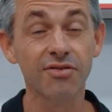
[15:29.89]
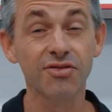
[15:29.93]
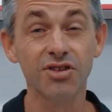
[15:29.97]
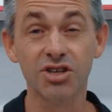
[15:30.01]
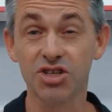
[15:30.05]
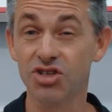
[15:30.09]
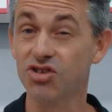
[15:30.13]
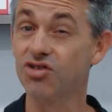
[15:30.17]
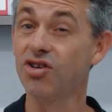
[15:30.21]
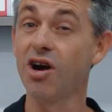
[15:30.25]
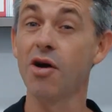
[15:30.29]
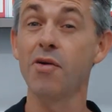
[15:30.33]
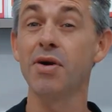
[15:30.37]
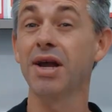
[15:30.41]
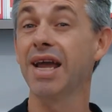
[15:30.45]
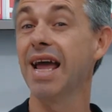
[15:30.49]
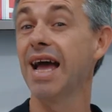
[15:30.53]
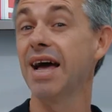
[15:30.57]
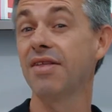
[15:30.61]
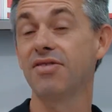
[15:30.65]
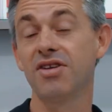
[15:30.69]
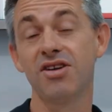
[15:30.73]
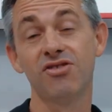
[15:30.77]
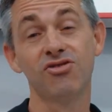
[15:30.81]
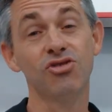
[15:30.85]
that's growing
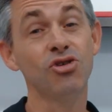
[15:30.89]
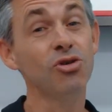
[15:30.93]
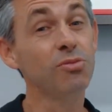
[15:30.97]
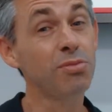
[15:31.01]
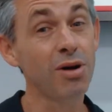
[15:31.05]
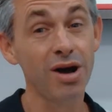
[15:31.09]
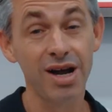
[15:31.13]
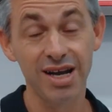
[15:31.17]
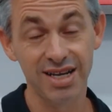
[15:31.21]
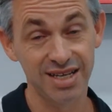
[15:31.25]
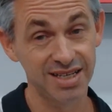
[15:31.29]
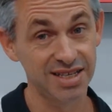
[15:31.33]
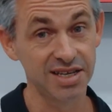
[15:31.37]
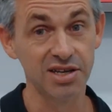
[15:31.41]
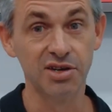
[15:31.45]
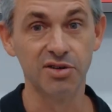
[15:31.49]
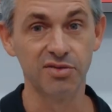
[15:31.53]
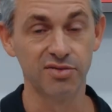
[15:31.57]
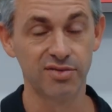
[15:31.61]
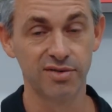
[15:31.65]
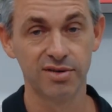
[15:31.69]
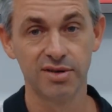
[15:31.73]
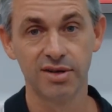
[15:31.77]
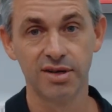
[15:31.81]
out there all by itself.